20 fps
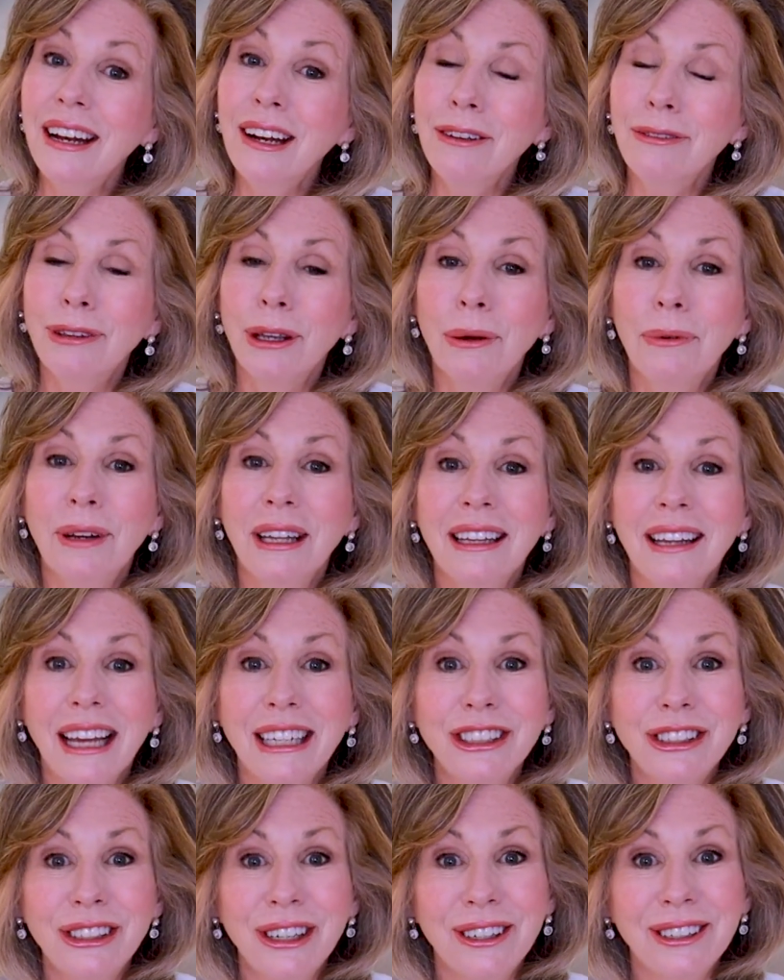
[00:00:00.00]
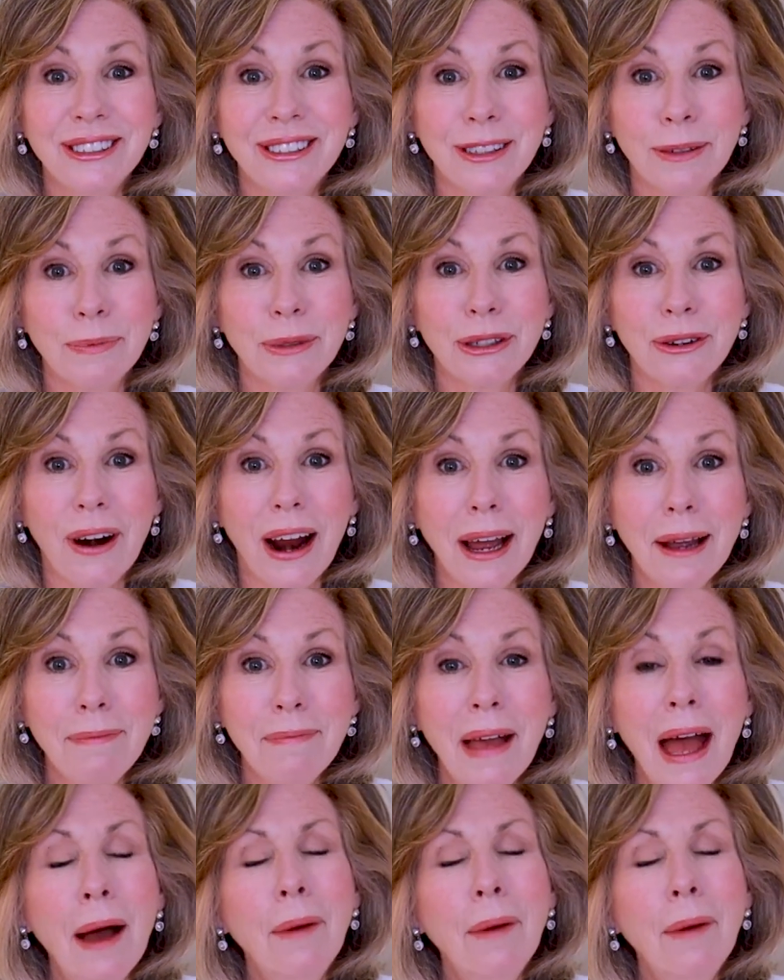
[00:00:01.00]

it if you would like, share, or subscribe.